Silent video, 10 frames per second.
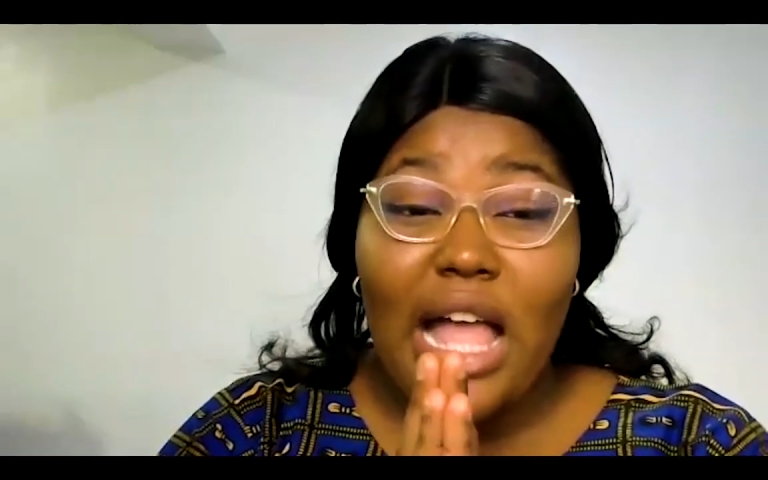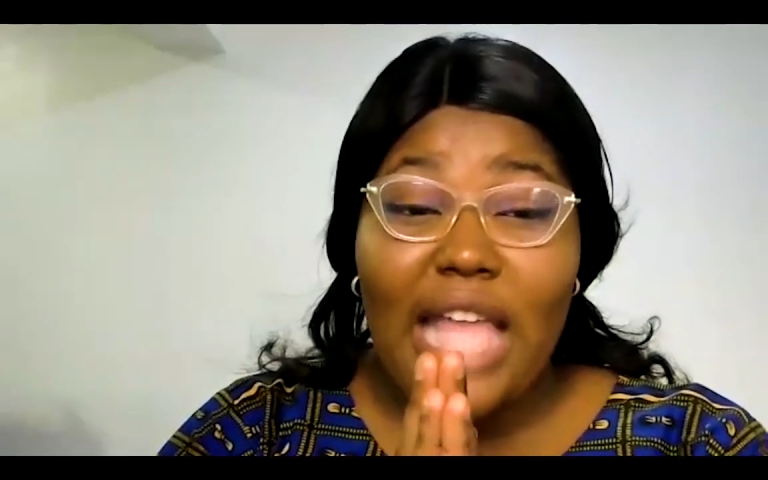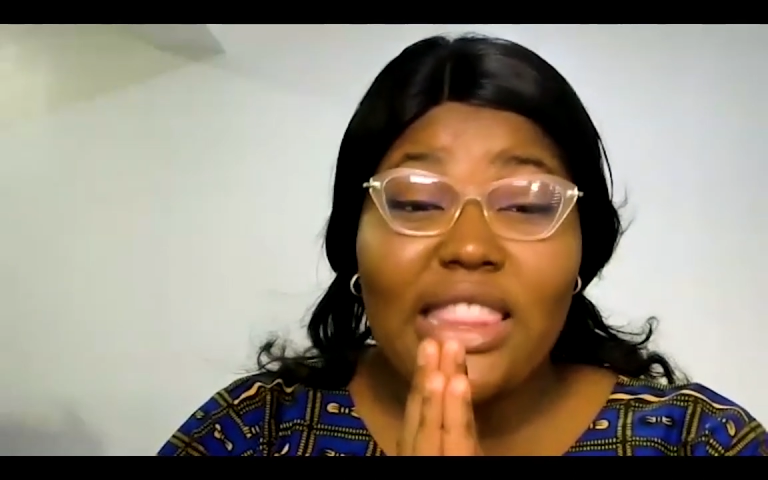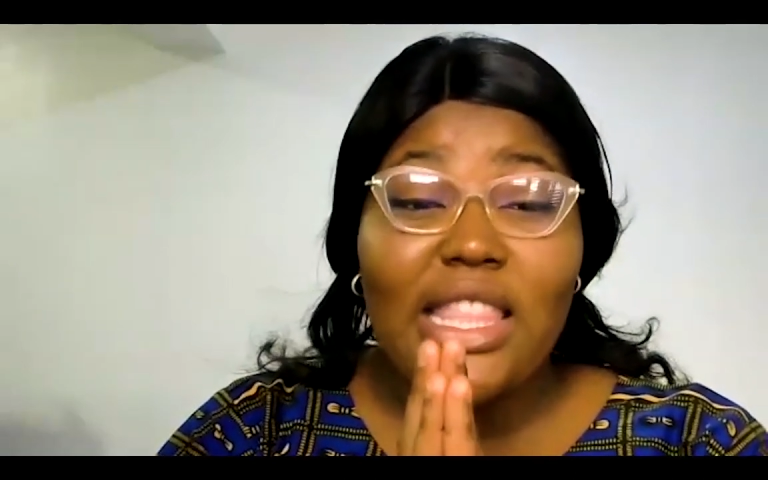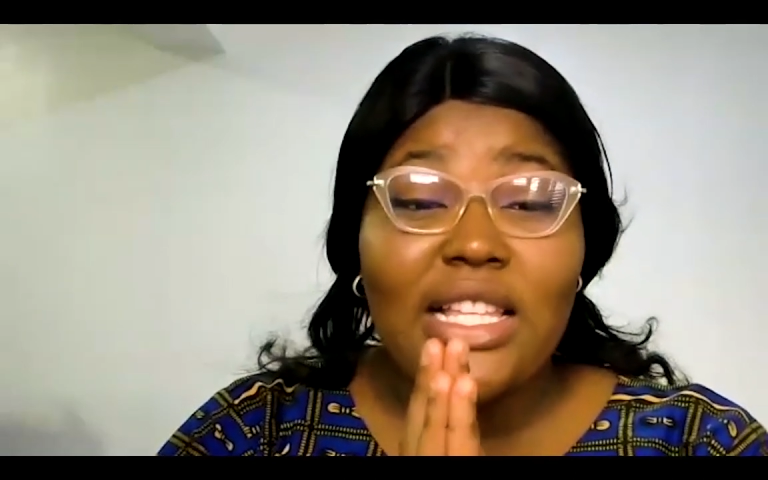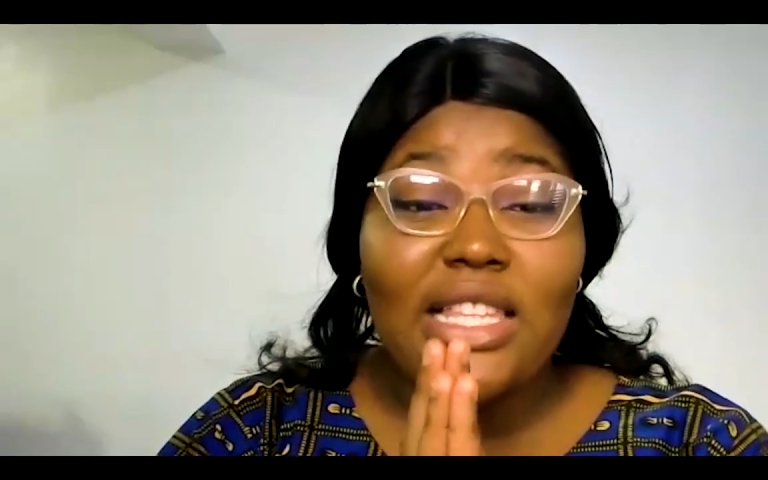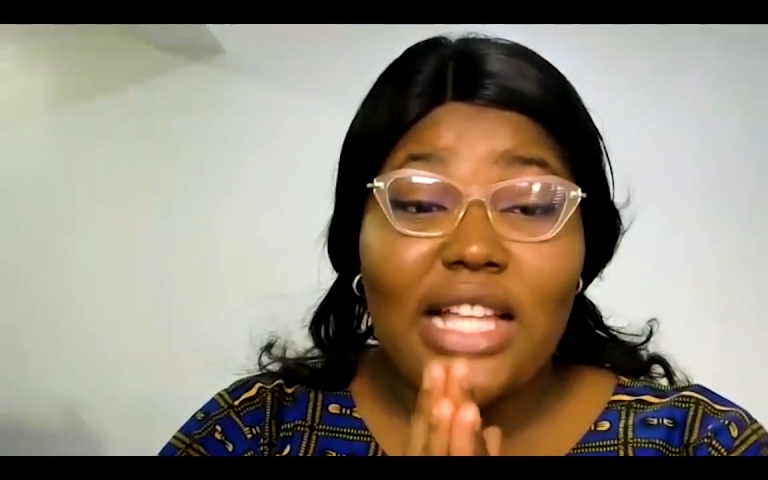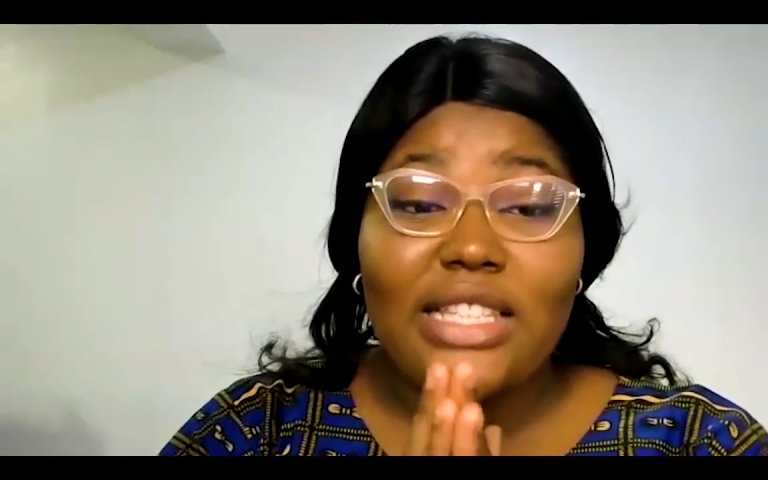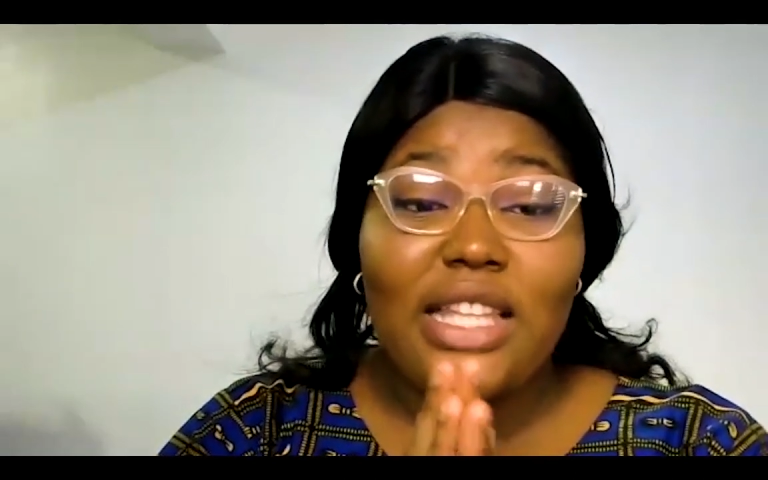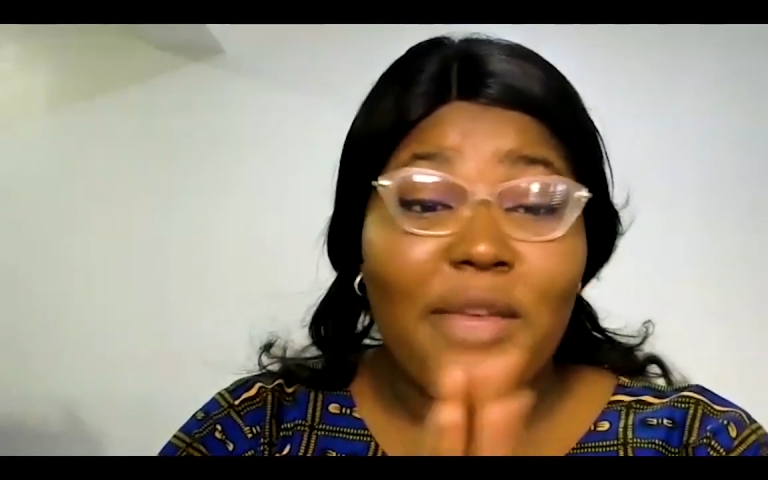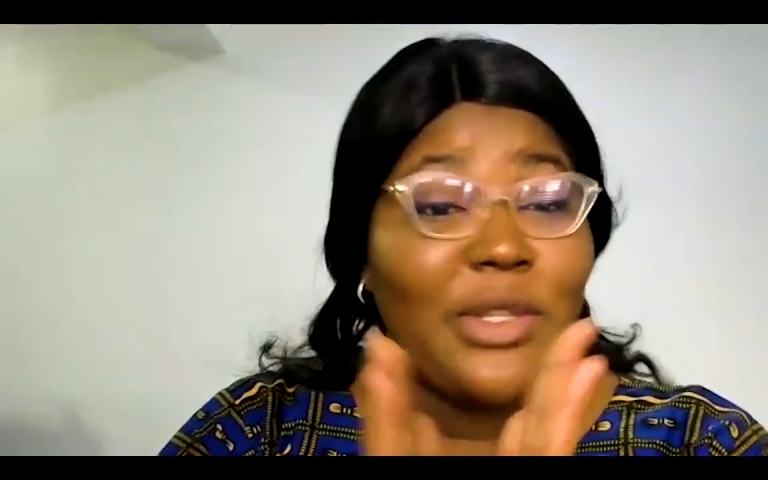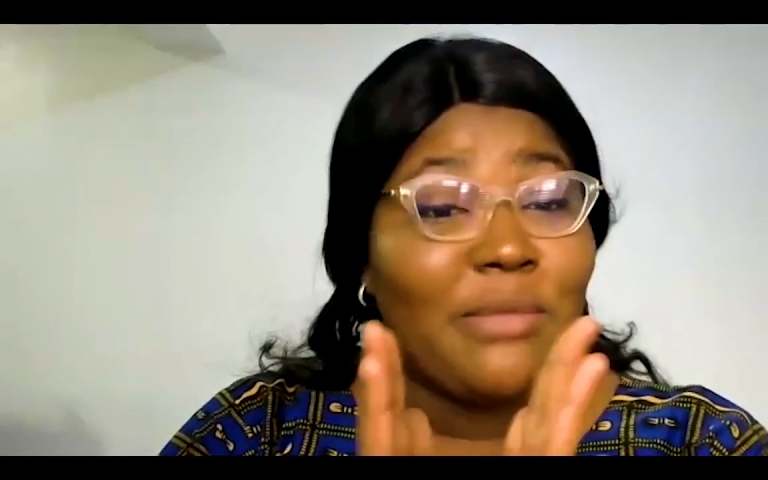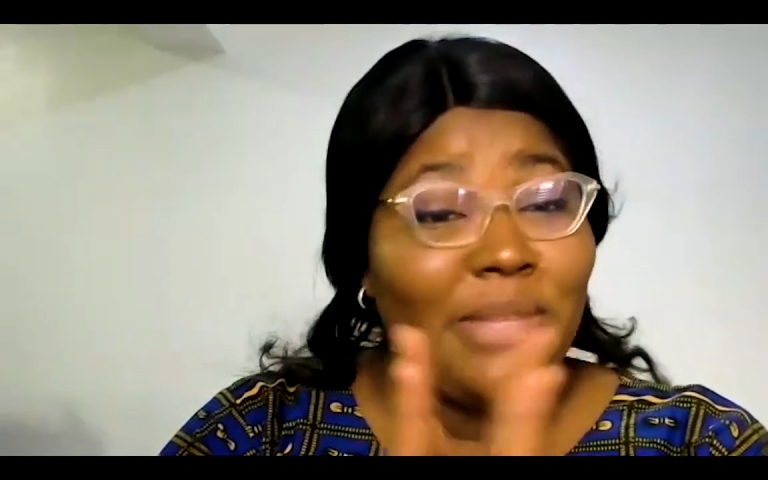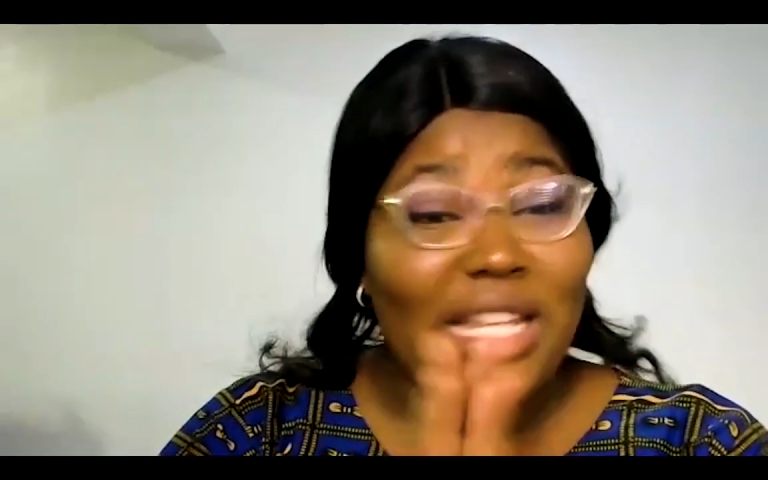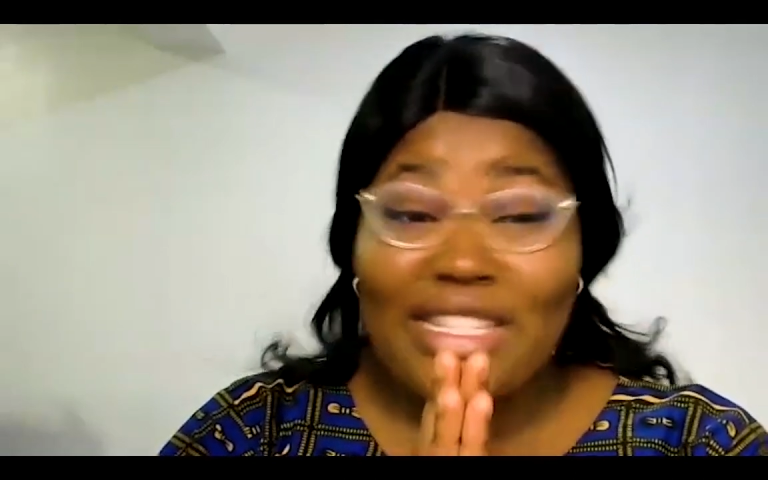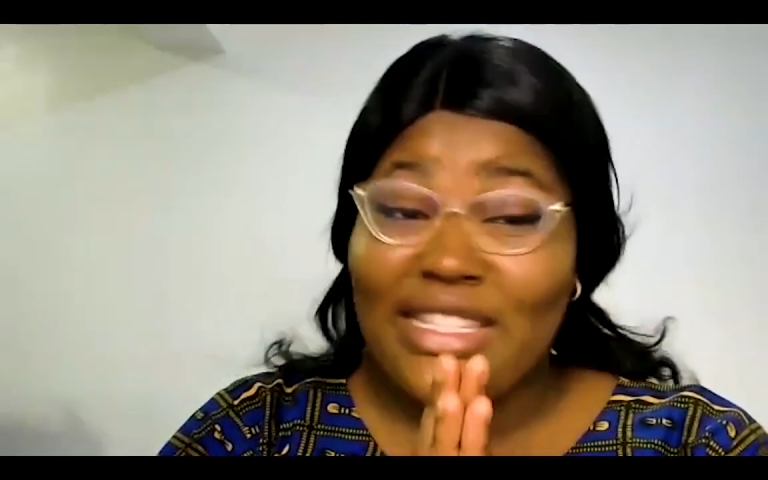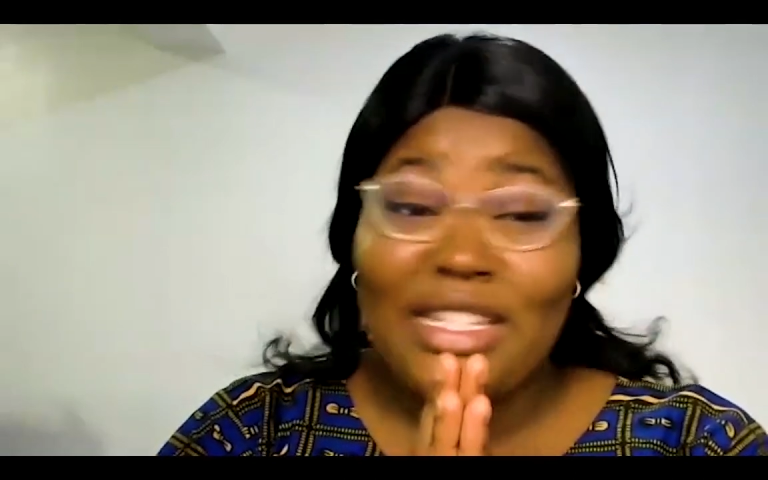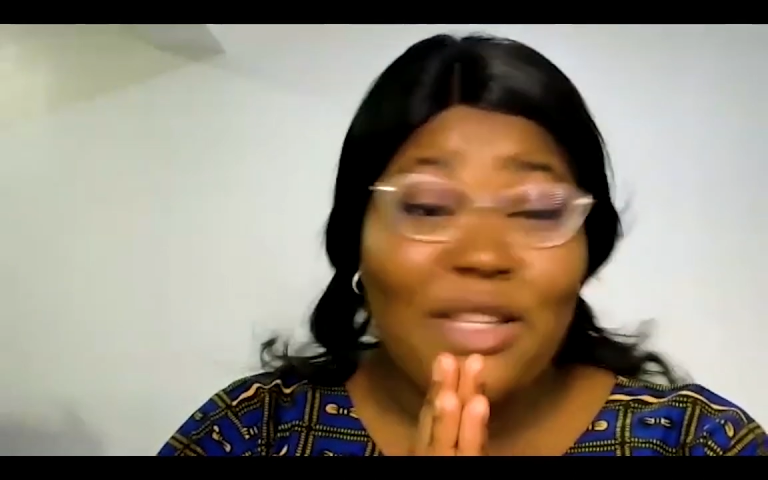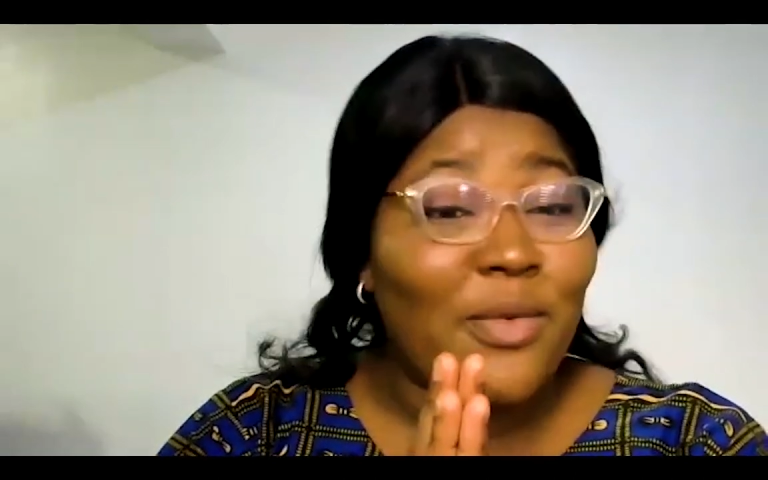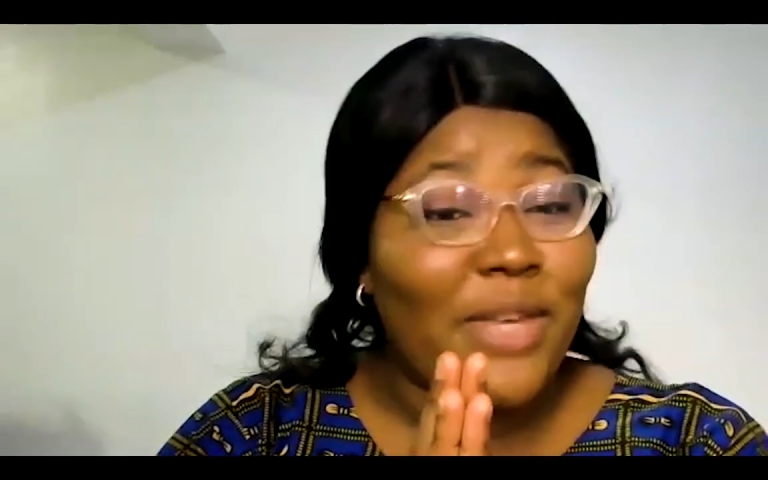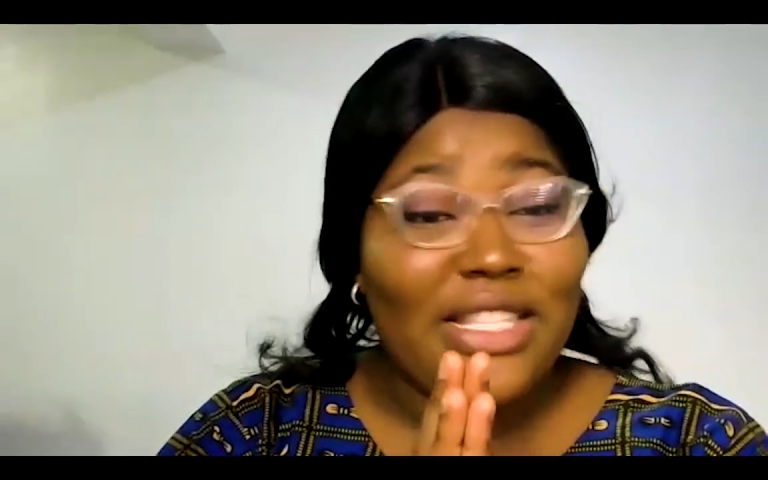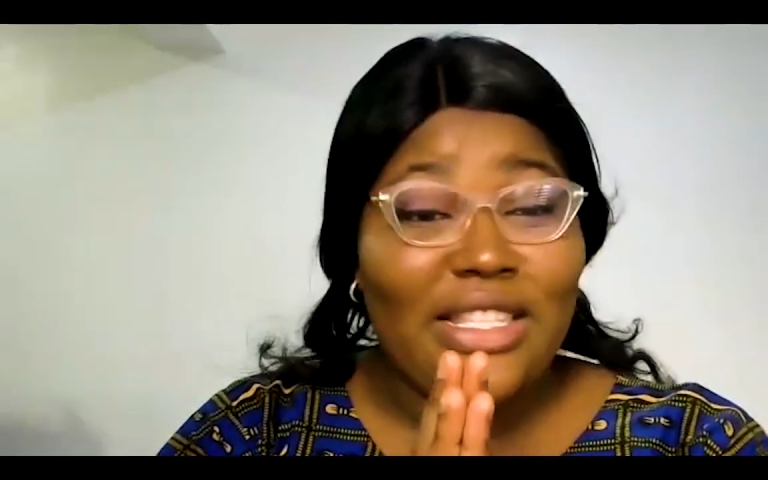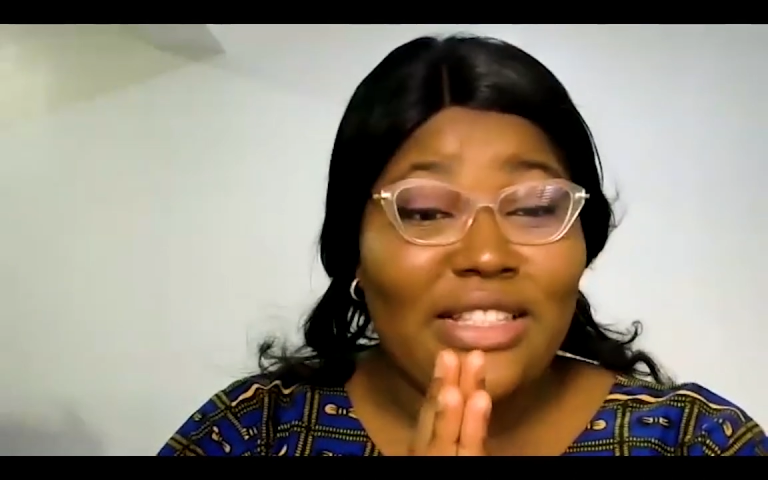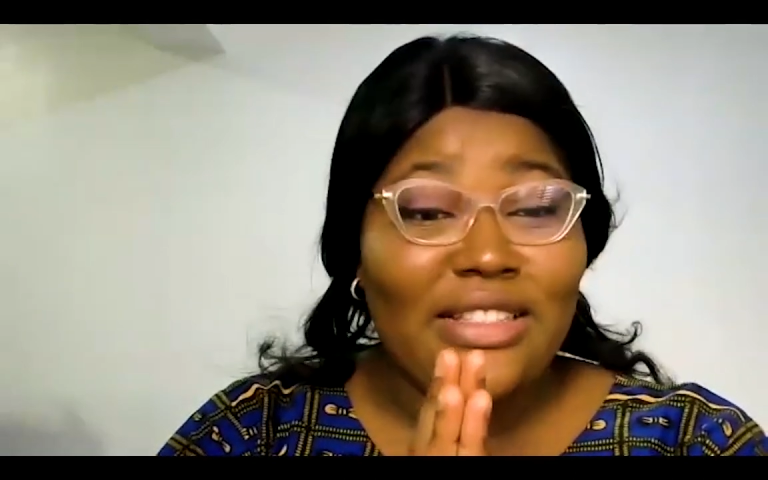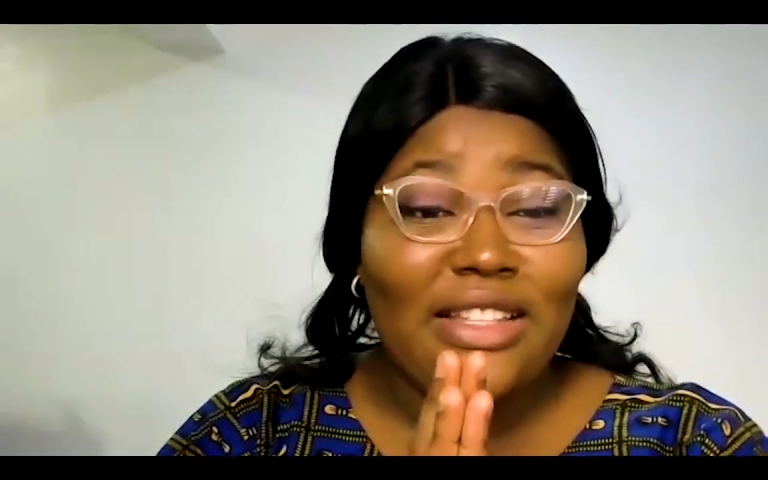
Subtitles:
I think that there is blessing in waiting.